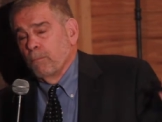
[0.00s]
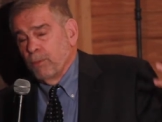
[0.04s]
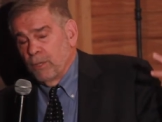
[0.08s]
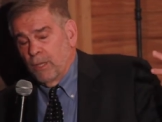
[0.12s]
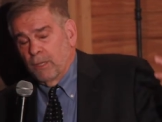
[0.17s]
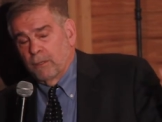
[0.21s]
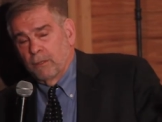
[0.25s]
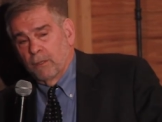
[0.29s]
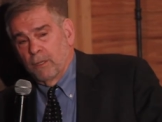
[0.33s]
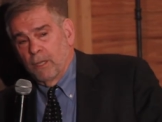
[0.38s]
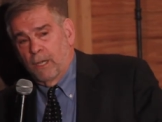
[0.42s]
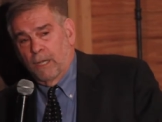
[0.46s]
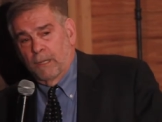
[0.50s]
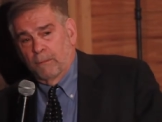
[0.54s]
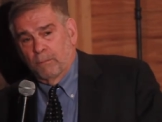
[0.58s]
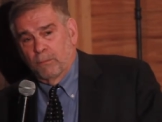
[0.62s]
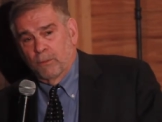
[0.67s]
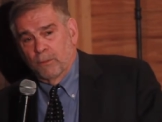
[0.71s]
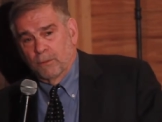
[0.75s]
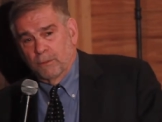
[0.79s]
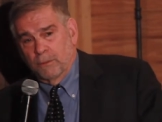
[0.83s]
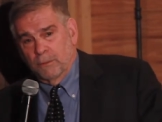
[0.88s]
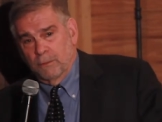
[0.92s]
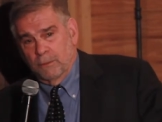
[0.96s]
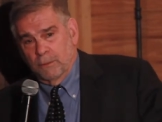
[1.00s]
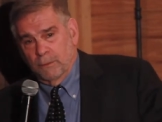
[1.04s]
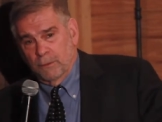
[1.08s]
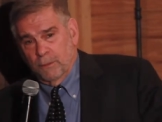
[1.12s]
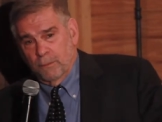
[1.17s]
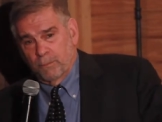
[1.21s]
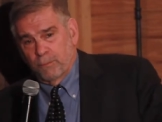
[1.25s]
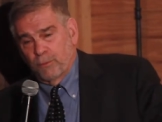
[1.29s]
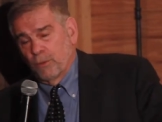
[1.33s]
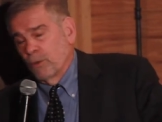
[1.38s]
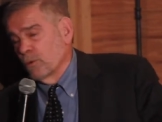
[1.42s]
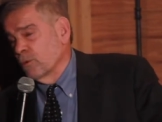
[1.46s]
blood libel,
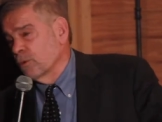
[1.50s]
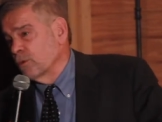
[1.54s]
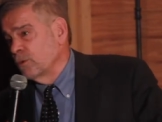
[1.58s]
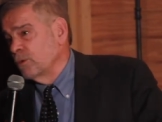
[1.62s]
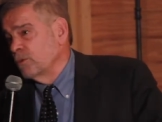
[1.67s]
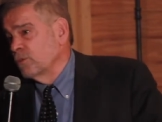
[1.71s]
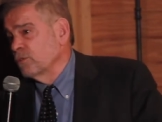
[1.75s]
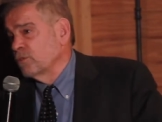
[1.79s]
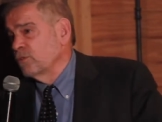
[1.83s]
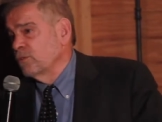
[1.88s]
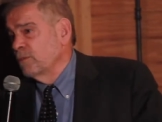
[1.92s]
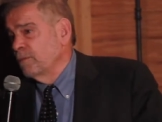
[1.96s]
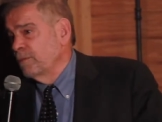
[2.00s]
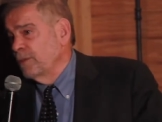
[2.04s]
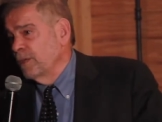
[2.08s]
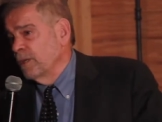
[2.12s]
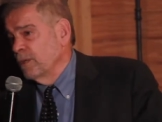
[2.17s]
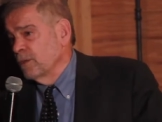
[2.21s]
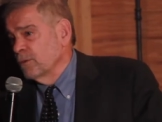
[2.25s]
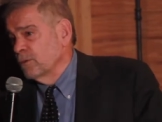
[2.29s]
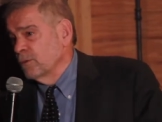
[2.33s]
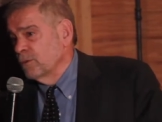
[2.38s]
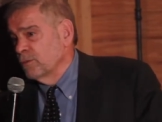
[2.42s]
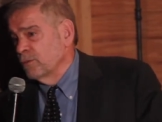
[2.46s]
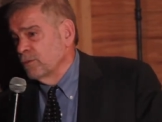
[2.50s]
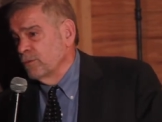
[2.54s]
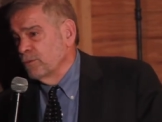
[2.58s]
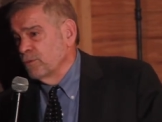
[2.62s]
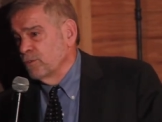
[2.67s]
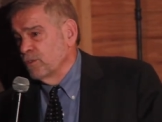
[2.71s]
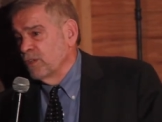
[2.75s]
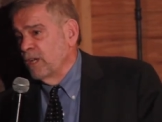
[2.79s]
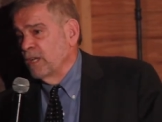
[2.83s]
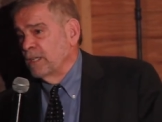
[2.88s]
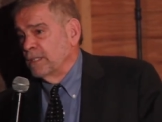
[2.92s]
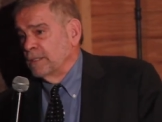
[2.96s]
the protocols of the elders
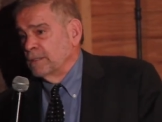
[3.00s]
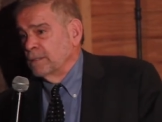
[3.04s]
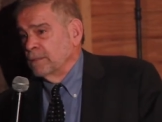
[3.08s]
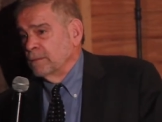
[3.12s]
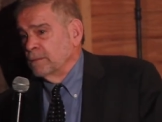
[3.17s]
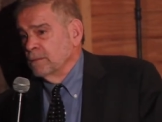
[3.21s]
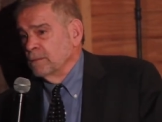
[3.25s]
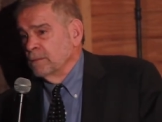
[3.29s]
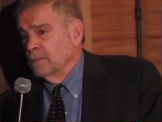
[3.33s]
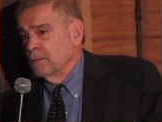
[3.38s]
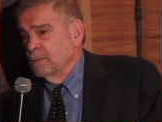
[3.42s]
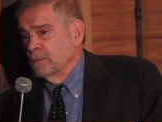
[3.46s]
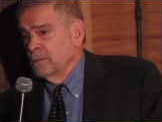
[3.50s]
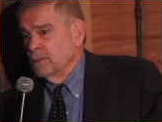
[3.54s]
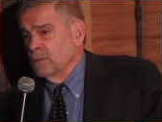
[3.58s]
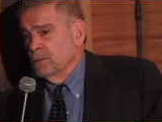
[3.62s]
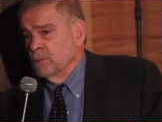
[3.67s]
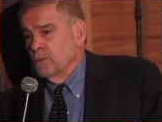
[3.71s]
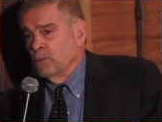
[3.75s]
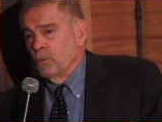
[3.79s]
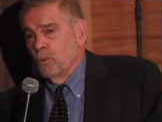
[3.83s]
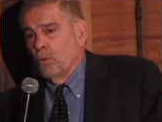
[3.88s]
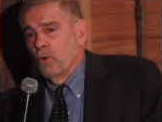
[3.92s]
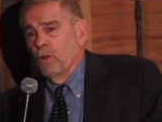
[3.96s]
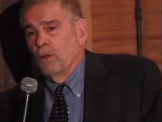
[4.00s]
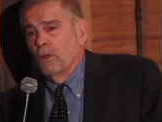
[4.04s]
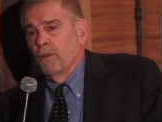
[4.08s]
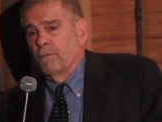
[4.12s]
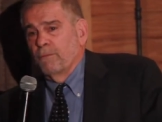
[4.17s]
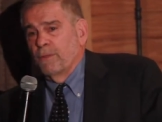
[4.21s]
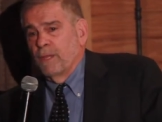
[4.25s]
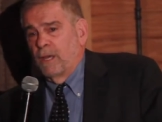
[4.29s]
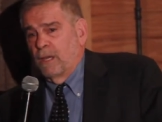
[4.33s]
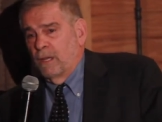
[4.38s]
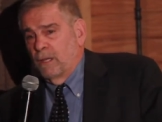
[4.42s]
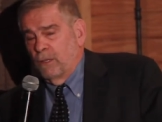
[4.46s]
of Zion. All
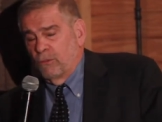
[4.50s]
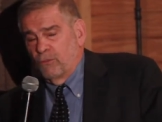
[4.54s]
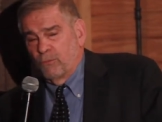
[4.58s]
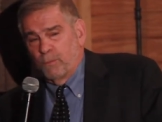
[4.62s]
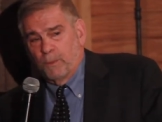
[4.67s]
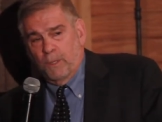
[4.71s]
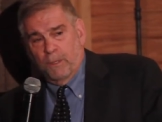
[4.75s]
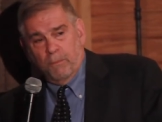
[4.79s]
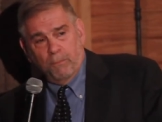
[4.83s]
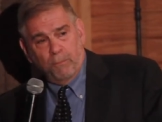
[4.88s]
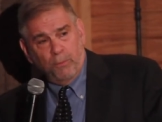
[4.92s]
of that has been